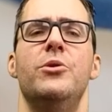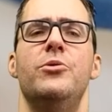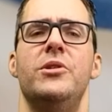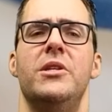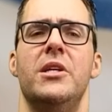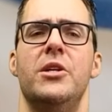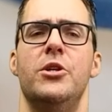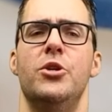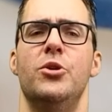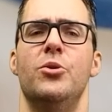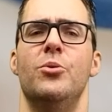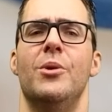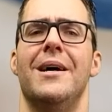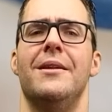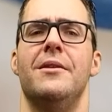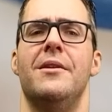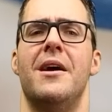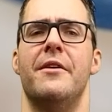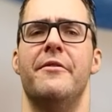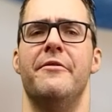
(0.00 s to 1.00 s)
used to do a
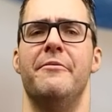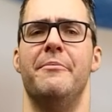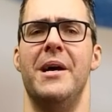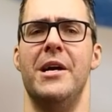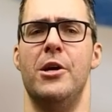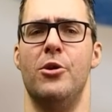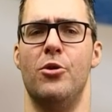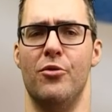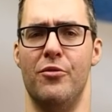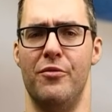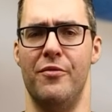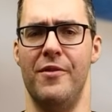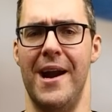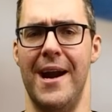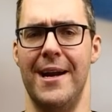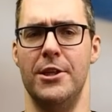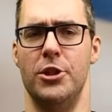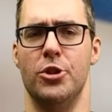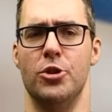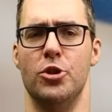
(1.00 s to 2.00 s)
lot of
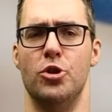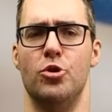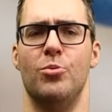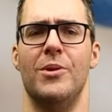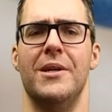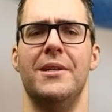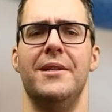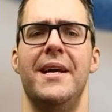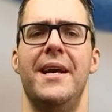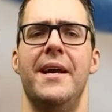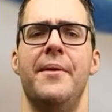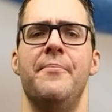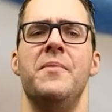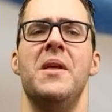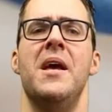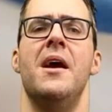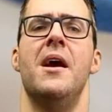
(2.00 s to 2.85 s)
microfracture drilling,